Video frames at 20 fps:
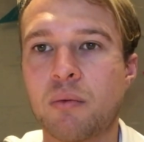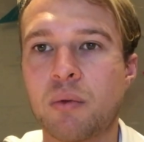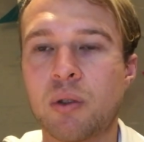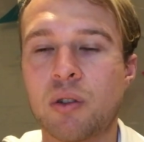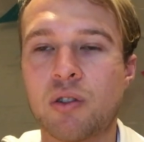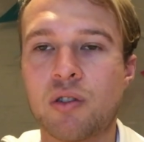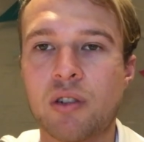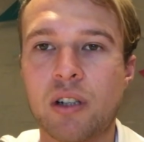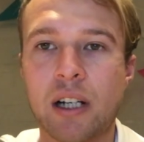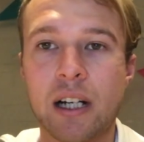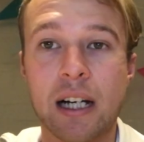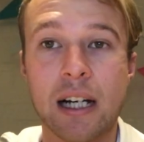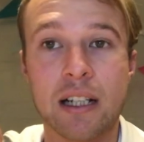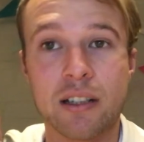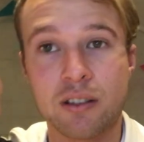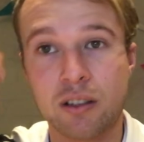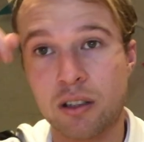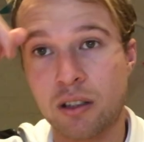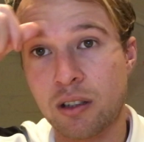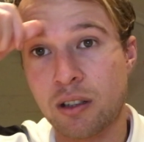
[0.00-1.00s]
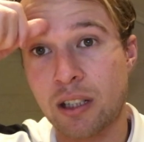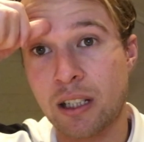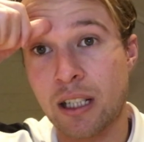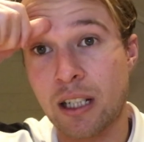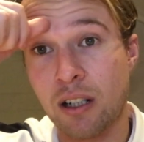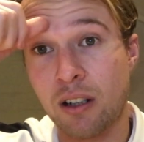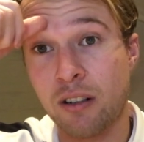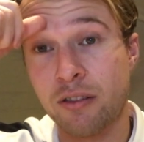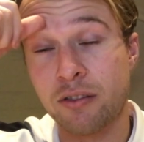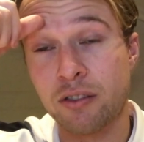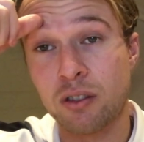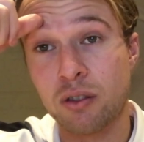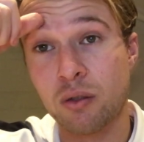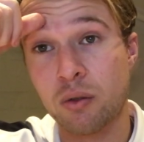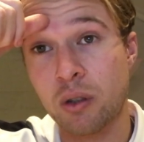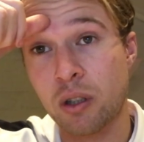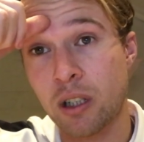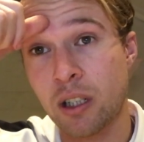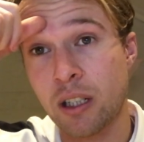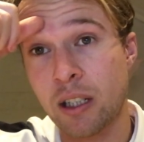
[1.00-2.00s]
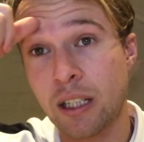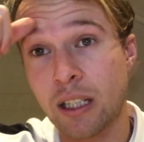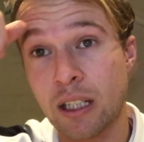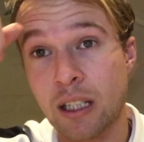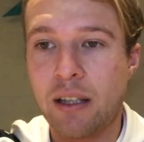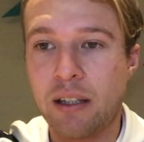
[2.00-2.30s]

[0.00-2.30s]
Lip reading: We'd try ask to get off school early.